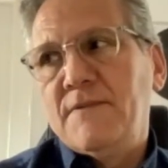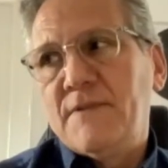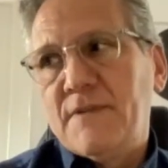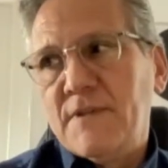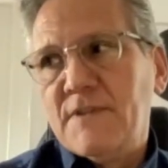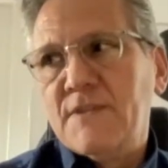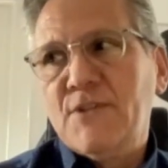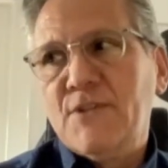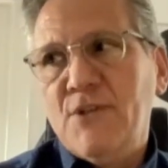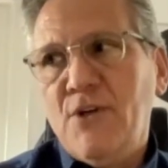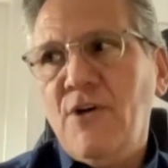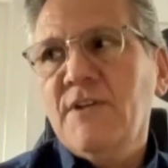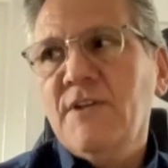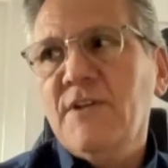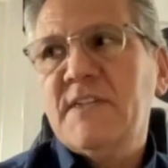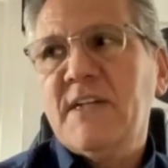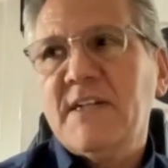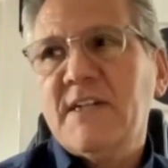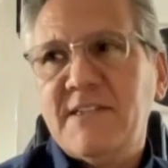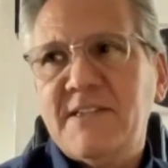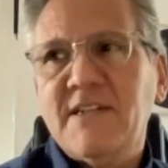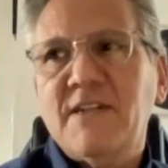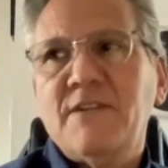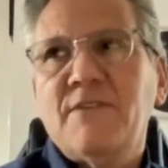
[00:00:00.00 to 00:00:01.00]
the songs
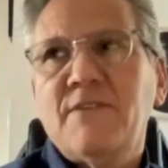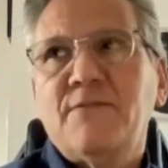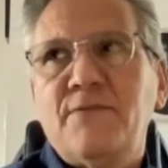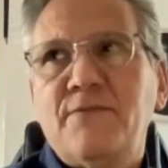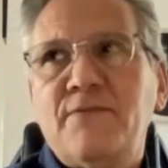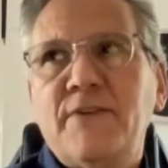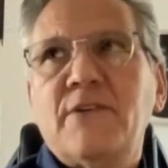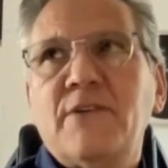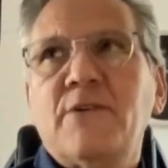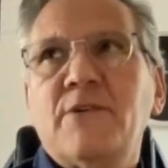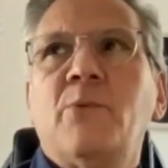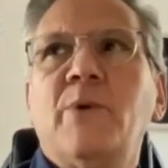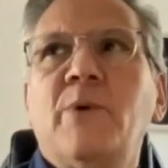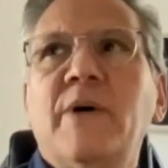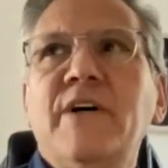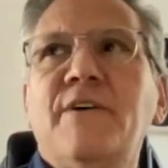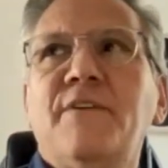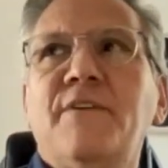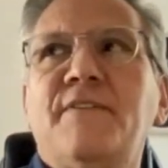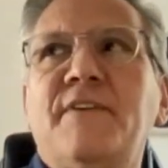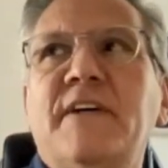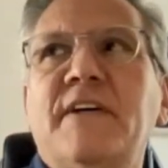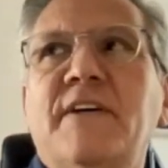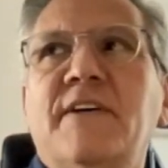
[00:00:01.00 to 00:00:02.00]
had done very
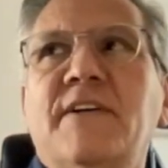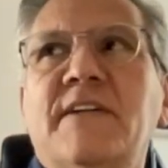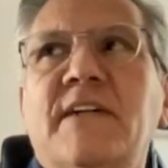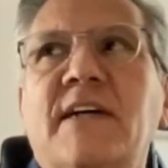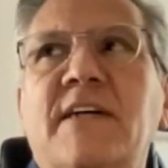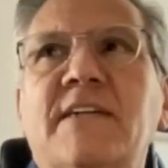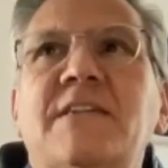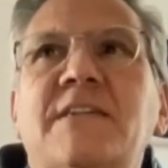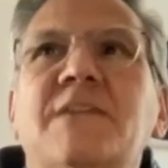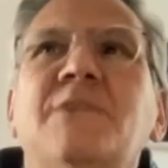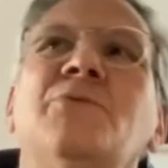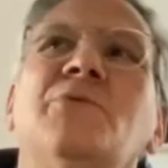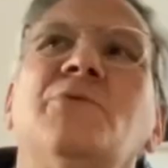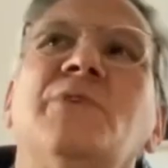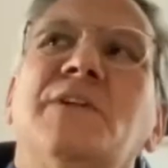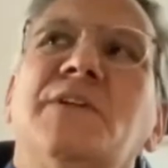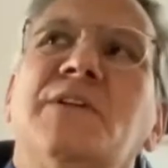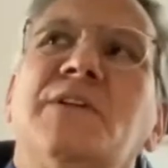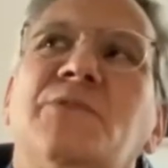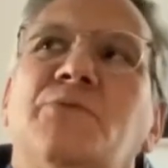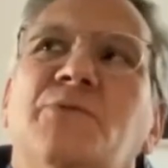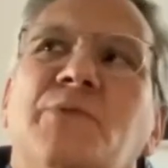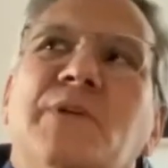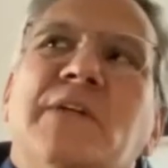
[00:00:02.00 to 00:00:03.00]
well there, and I didn't
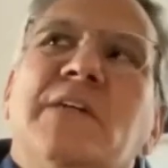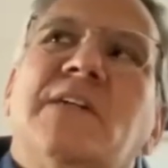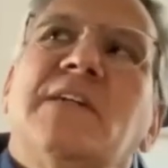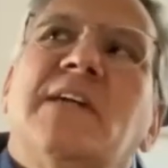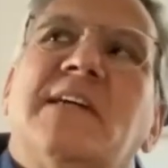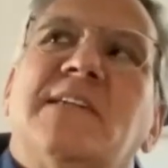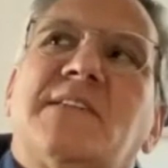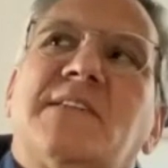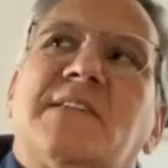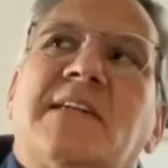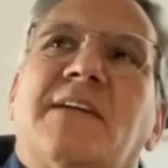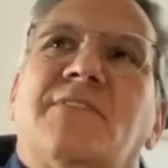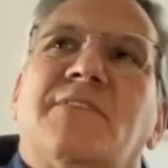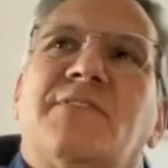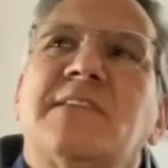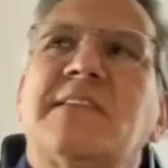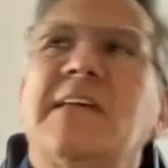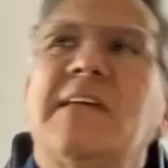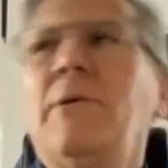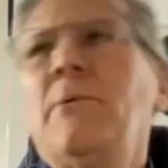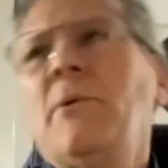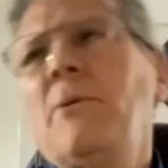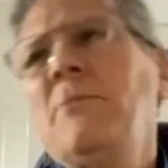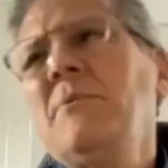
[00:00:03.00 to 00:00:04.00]
really realize it at the
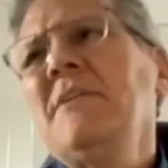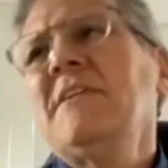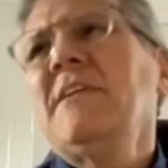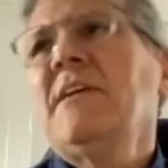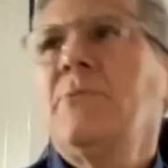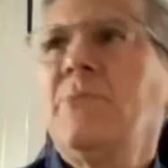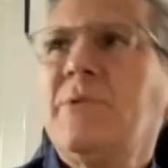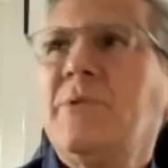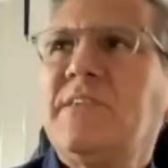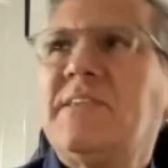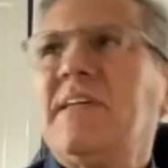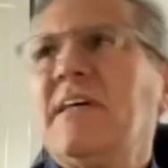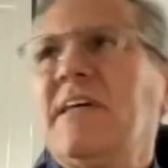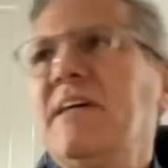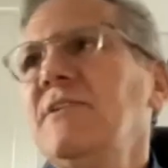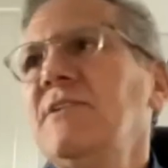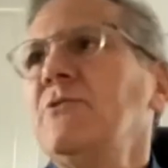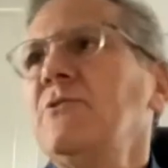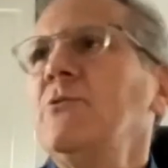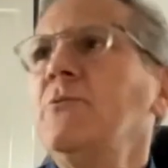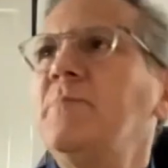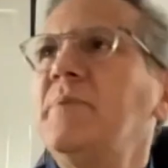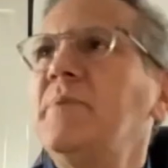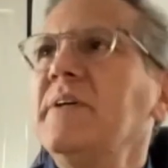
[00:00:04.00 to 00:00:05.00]
time. I mean, they would
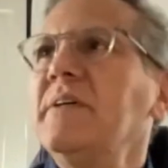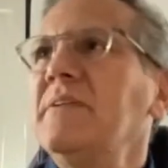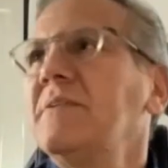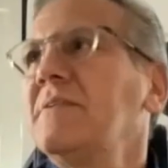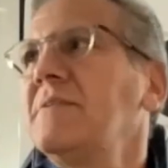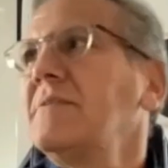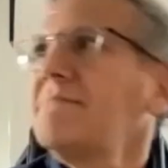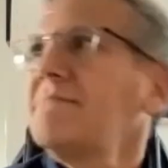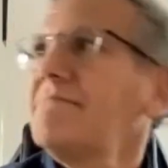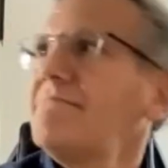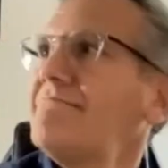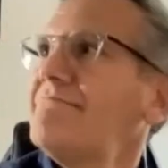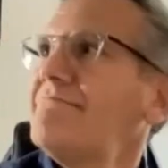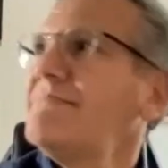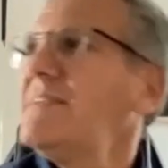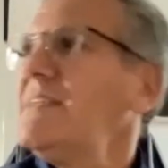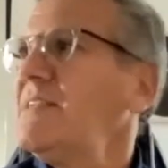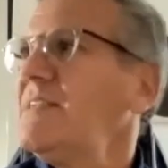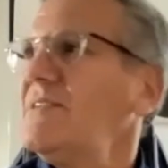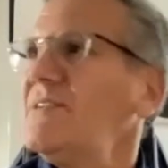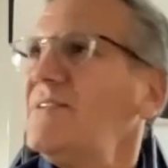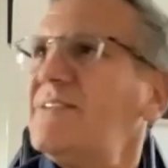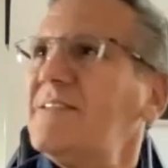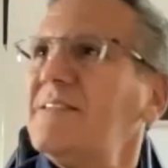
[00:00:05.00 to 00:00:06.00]
tell you, but
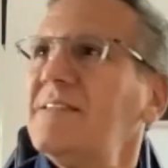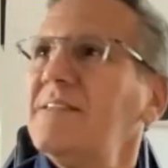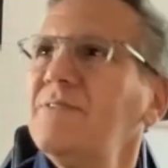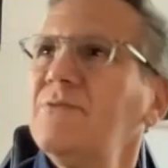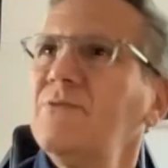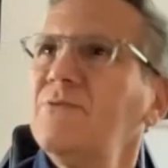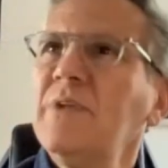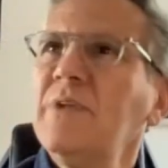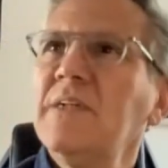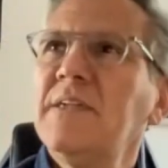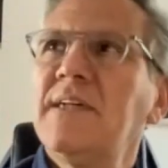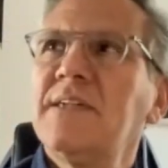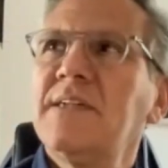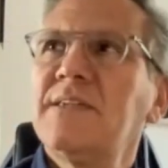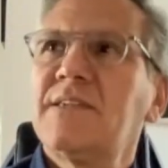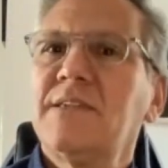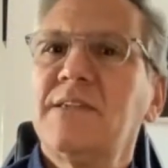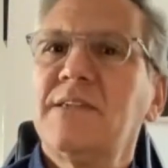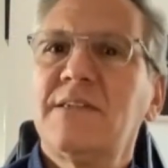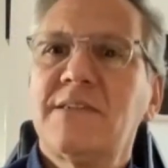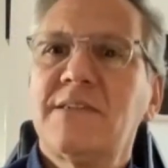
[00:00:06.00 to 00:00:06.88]
you didn't realize it